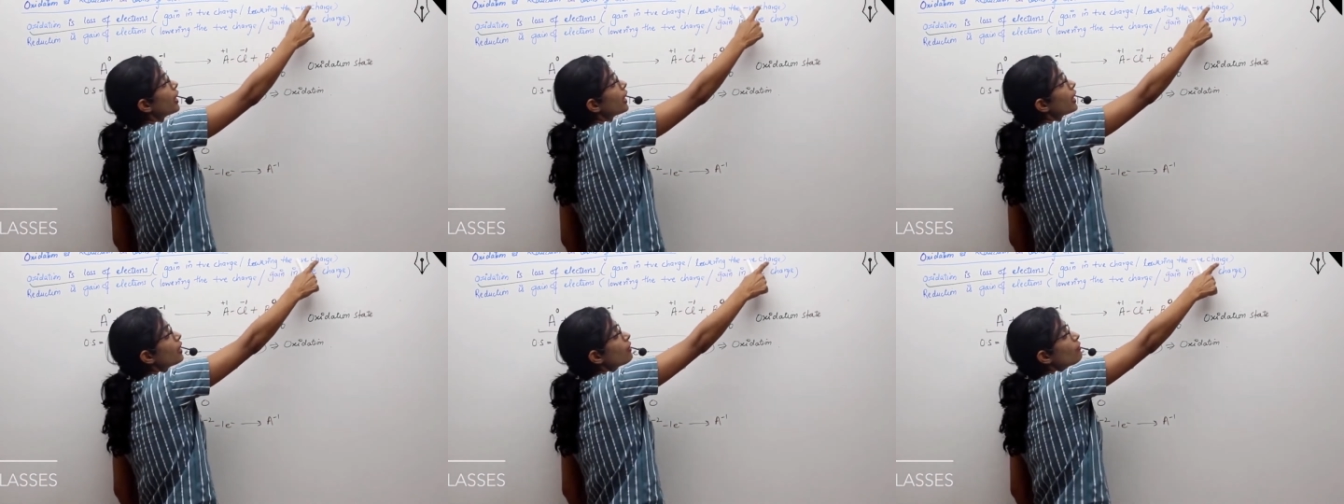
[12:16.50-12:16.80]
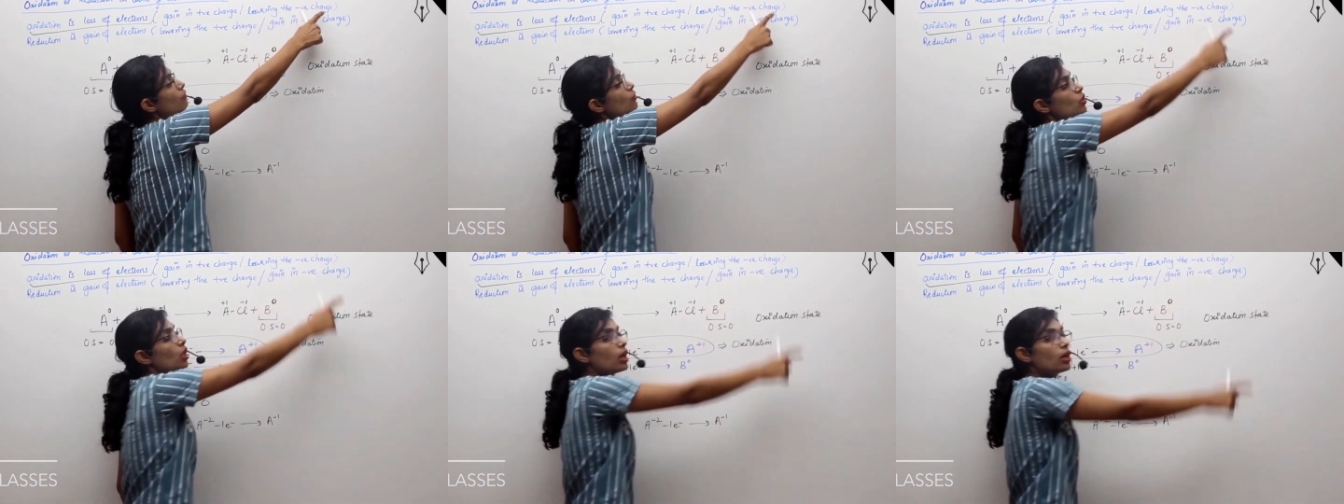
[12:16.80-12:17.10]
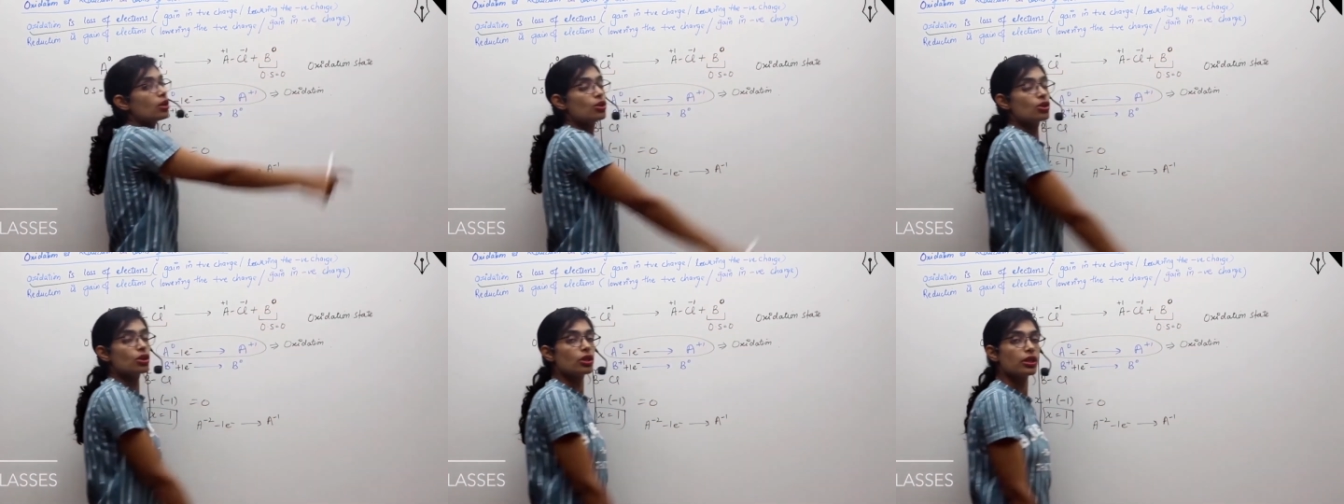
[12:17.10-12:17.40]
negative
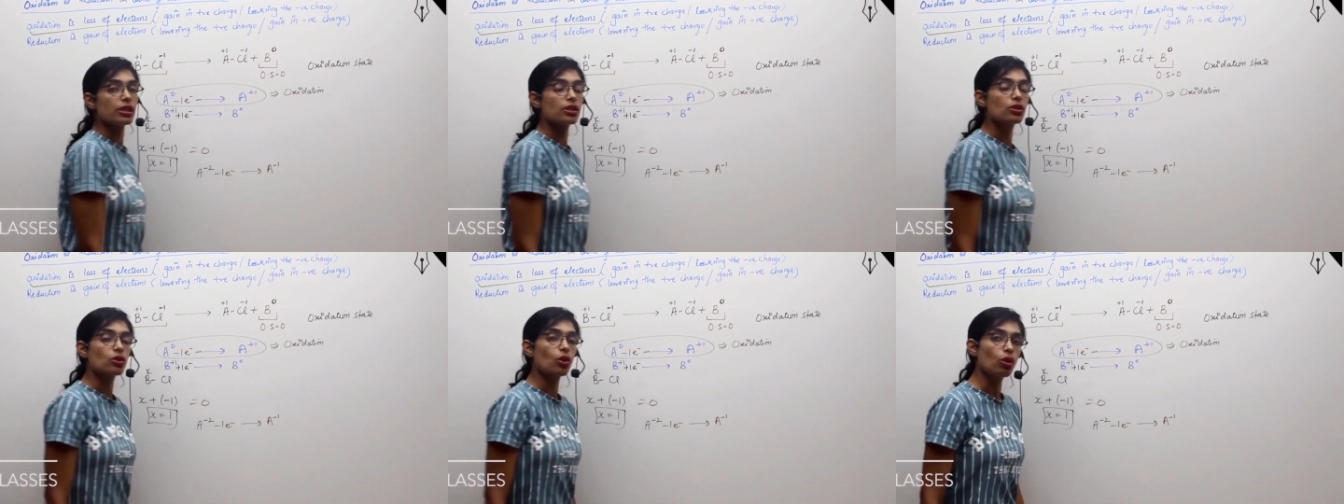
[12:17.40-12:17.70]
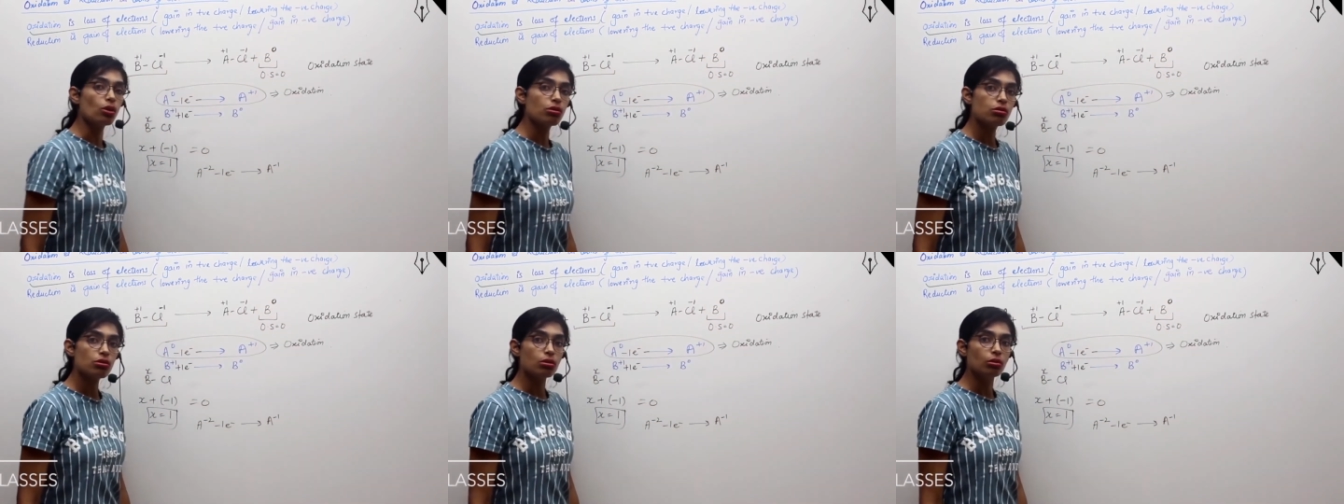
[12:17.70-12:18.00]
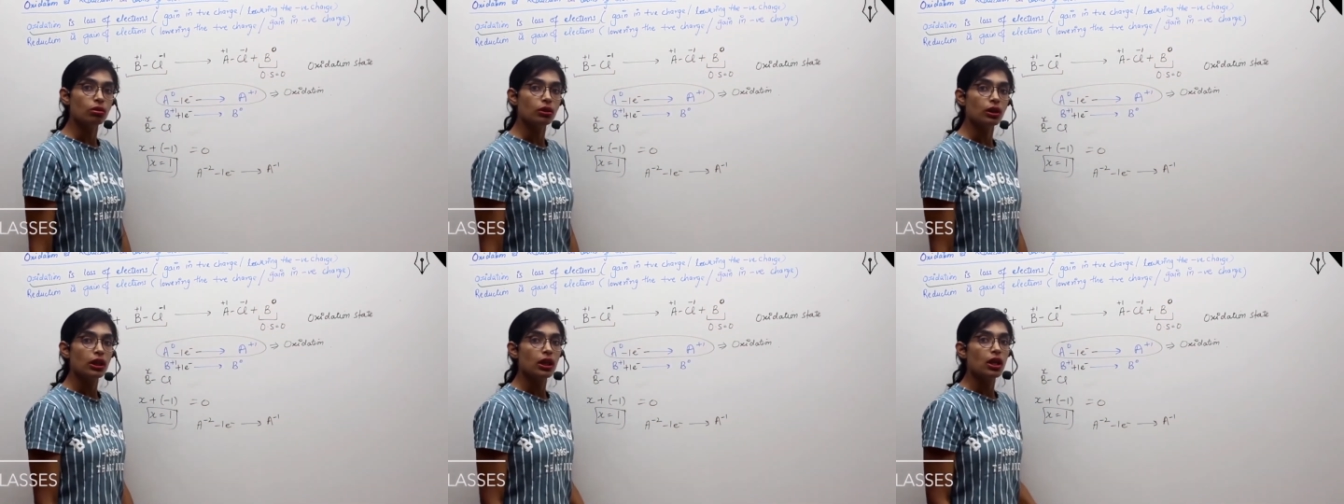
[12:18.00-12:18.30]
charge is also
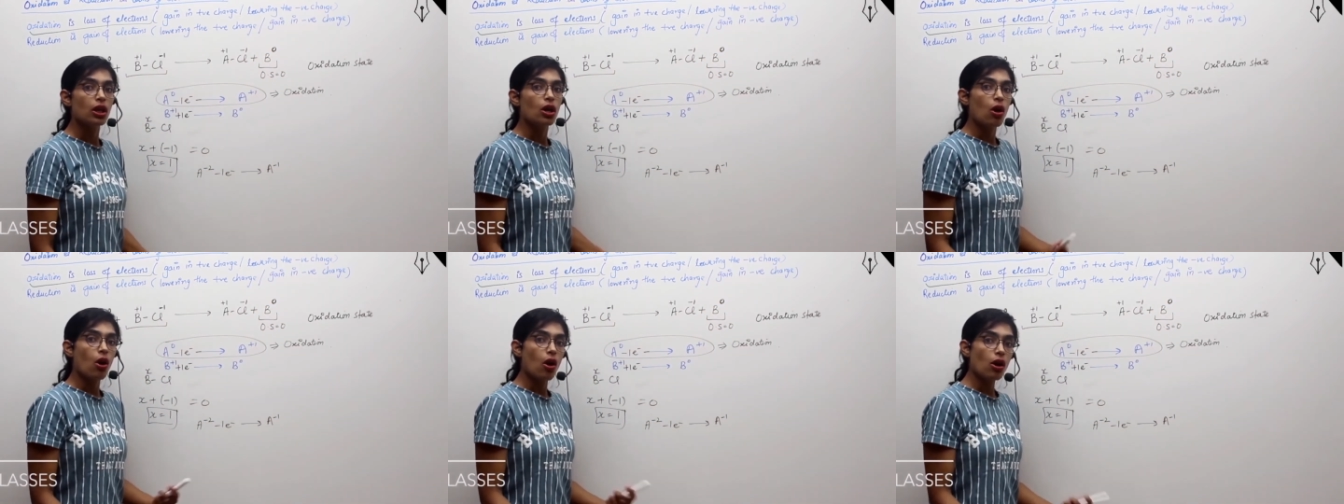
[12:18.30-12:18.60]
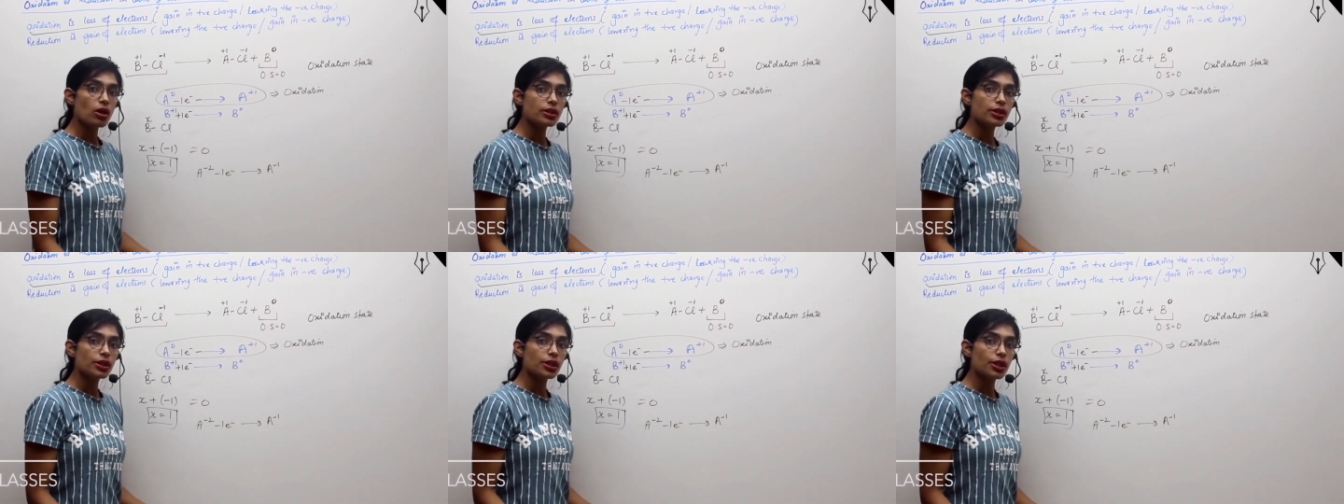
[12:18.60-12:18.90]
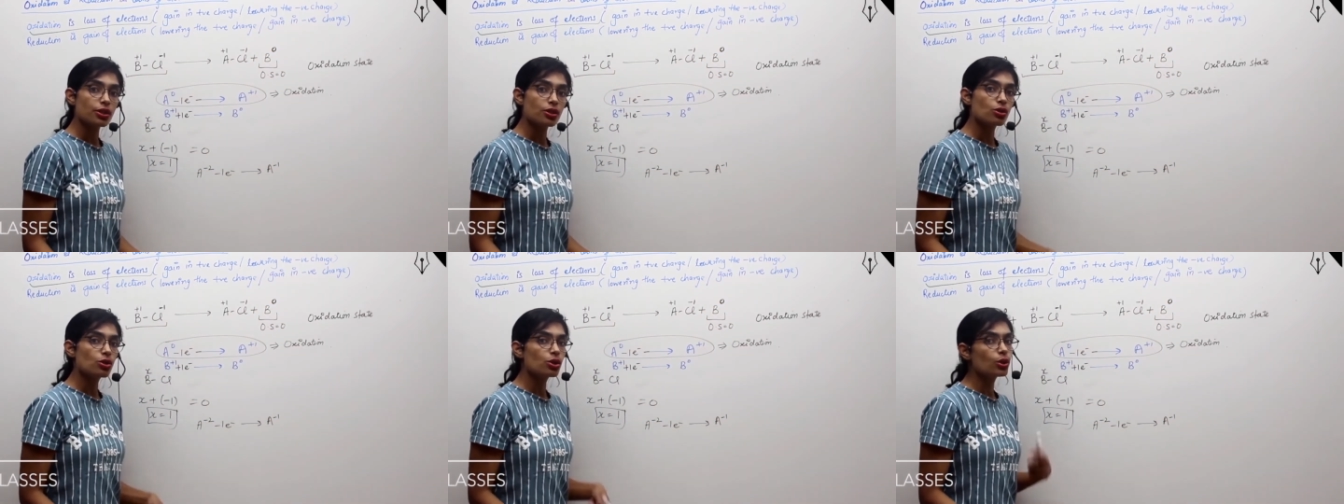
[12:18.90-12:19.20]

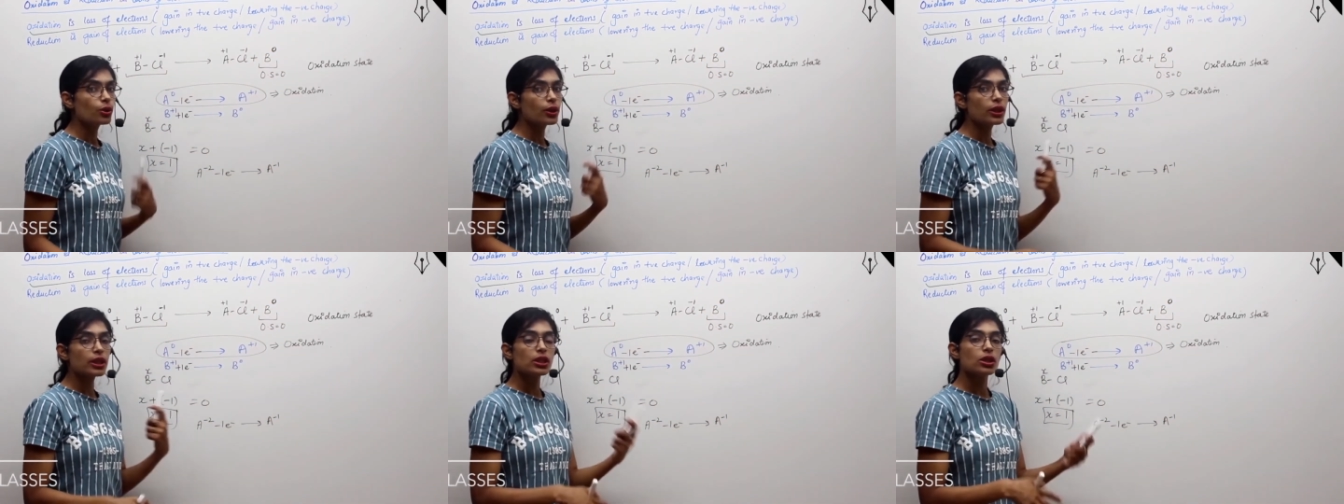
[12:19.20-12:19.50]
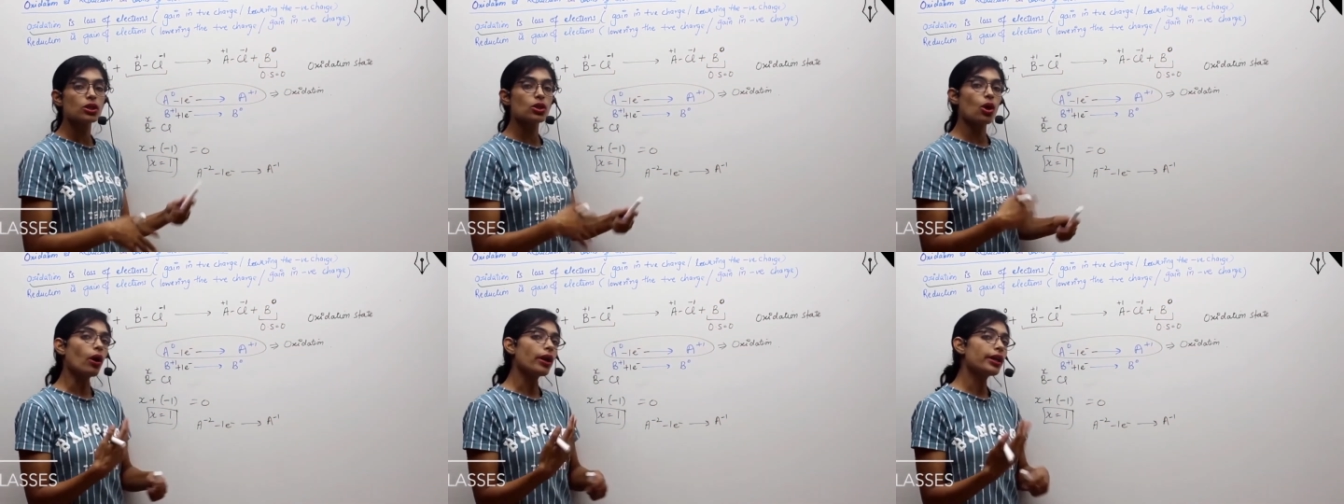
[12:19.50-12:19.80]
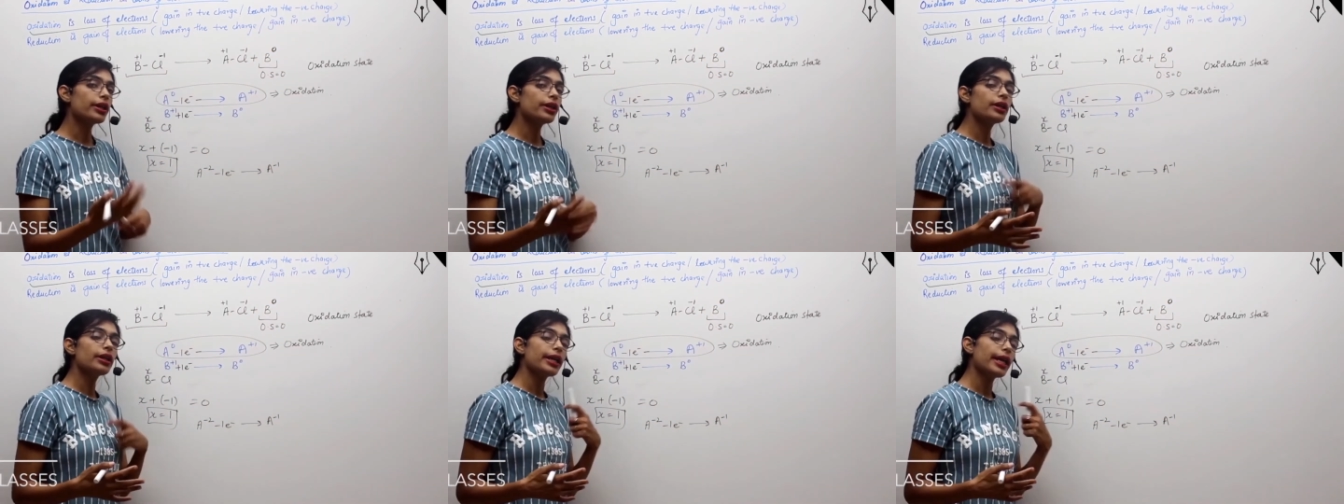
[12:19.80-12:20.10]
oxidation. So you can talk
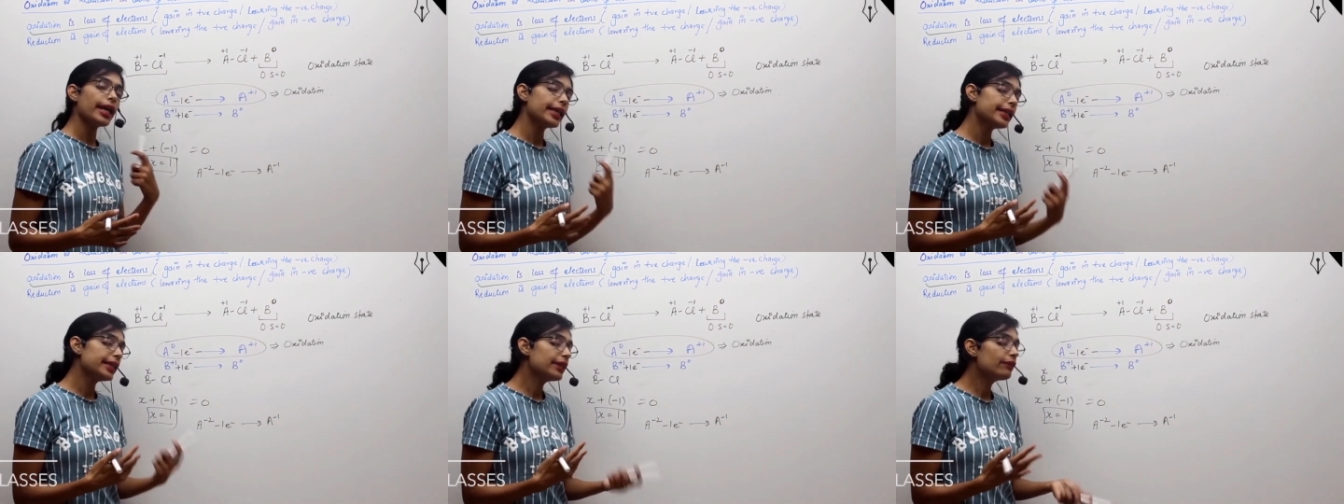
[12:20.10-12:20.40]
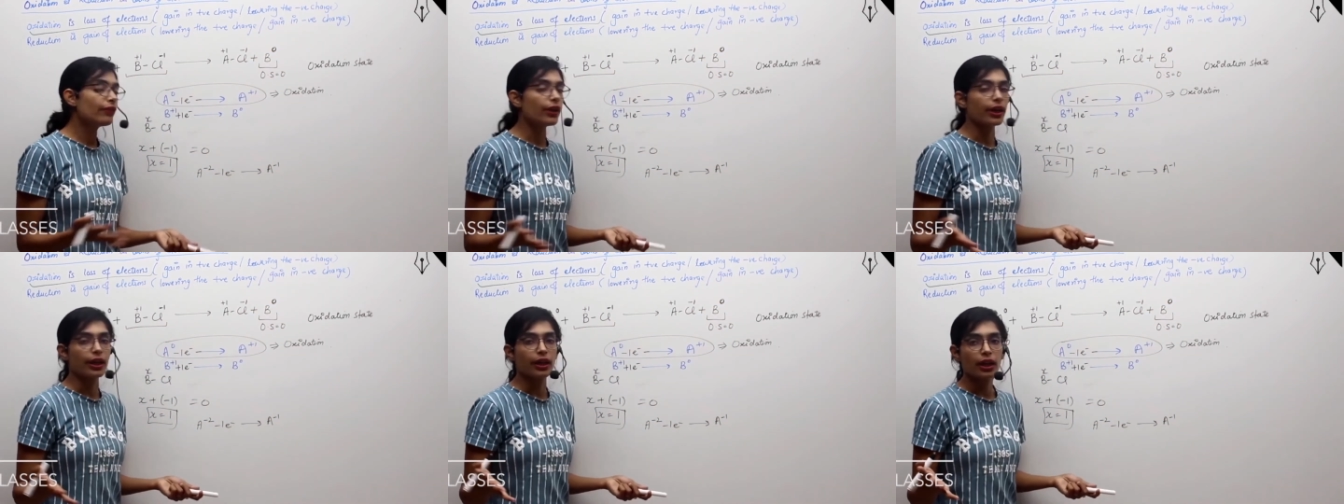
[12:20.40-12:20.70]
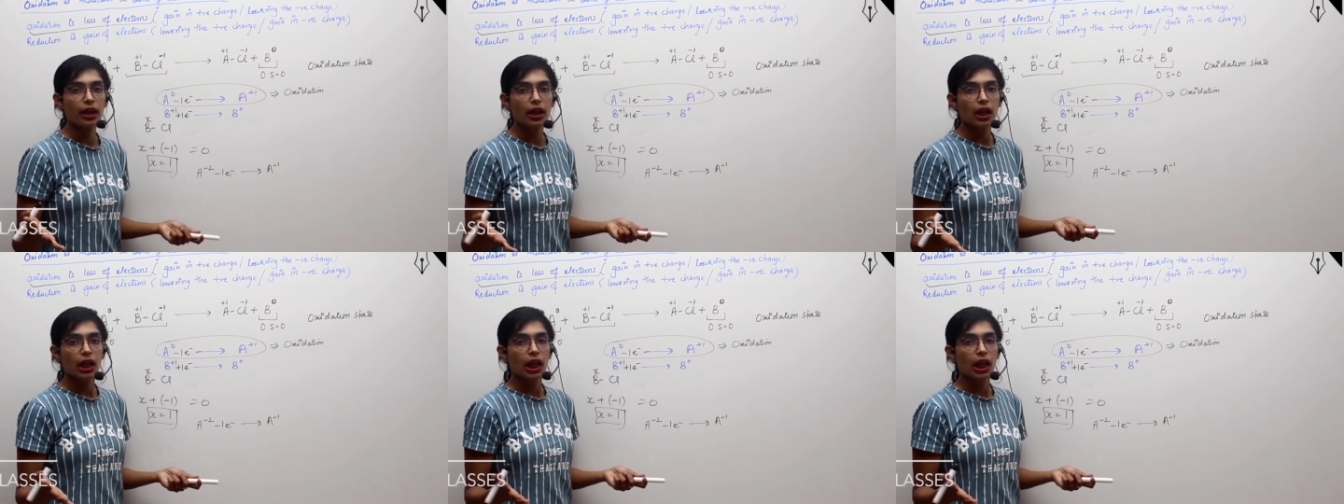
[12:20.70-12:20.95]
it in any way.